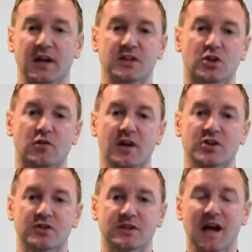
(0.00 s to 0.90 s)

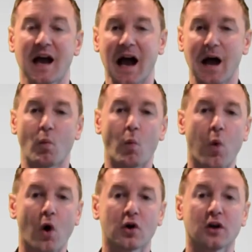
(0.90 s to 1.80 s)
integrations, and
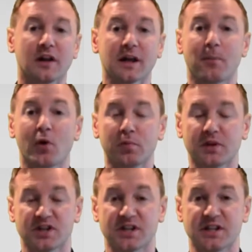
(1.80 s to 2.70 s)
one-click
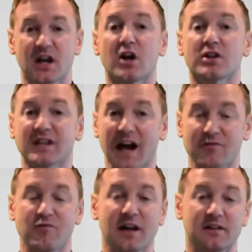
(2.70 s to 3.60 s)
publishes
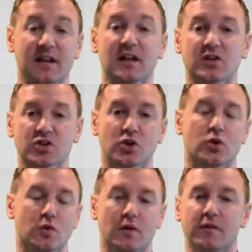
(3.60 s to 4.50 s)
directly
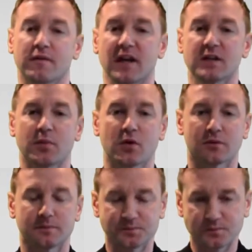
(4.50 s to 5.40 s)
to Facebook.
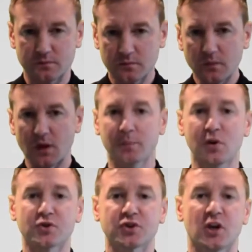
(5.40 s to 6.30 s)

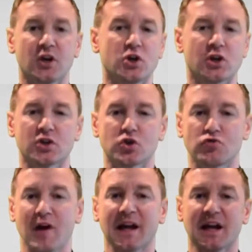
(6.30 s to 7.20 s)
Plus, you can
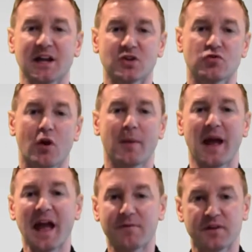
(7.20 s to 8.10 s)
drag and drop
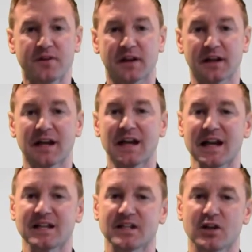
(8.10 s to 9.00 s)
everything
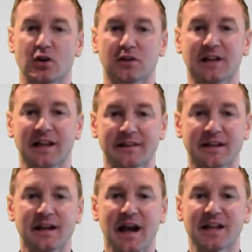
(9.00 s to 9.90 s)
into your
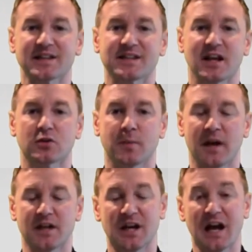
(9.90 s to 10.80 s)
landing and sales
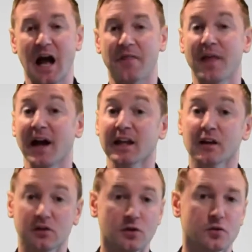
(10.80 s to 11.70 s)
page, and that
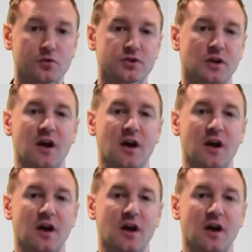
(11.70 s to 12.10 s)
includes